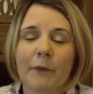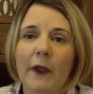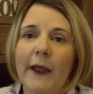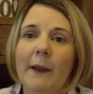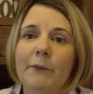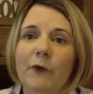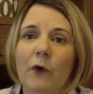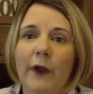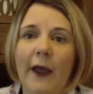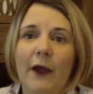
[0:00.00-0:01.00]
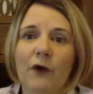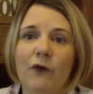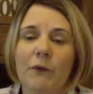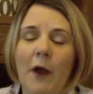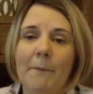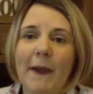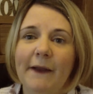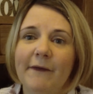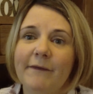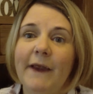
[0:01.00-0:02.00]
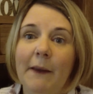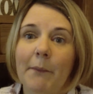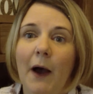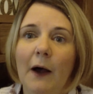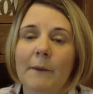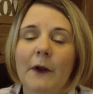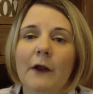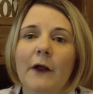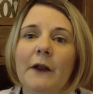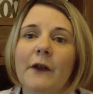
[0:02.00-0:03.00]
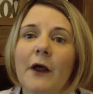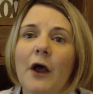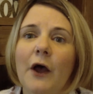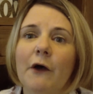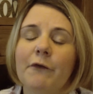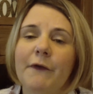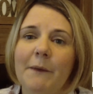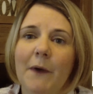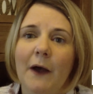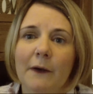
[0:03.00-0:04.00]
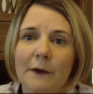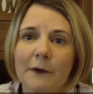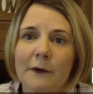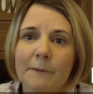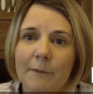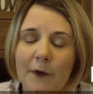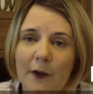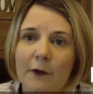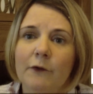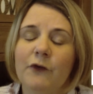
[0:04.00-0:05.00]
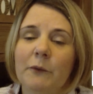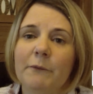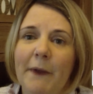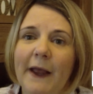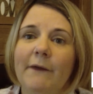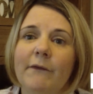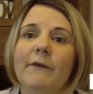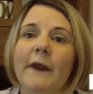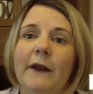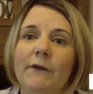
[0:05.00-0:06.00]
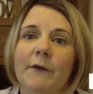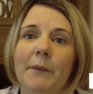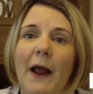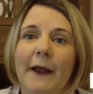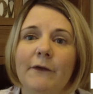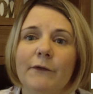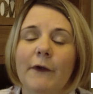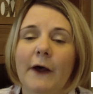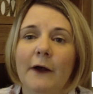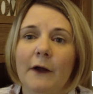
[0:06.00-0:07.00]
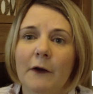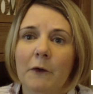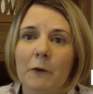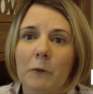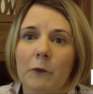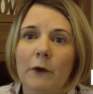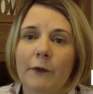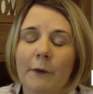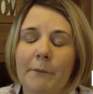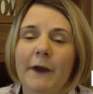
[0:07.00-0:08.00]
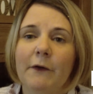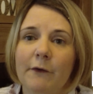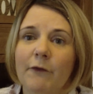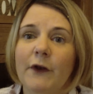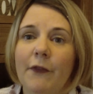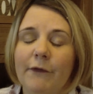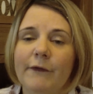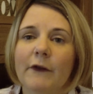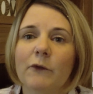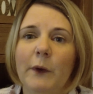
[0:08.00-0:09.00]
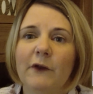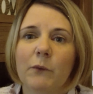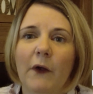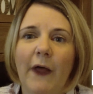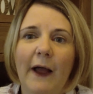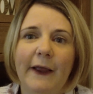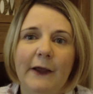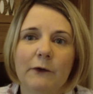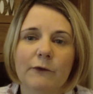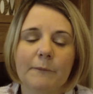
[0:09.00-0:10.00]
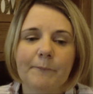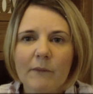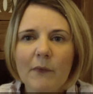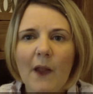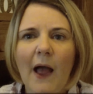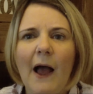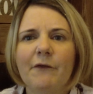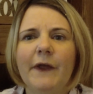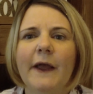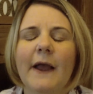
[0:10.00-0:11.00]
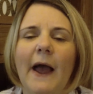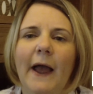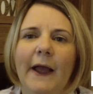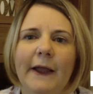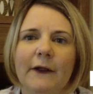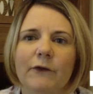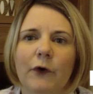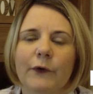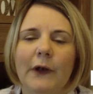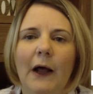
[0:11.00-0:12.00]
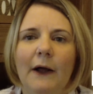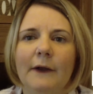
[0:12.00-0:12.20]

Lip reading: hip socket and made it deeper, and her femur, she was pinned into place for the period of another 6 weeks while that healed. Having a toddler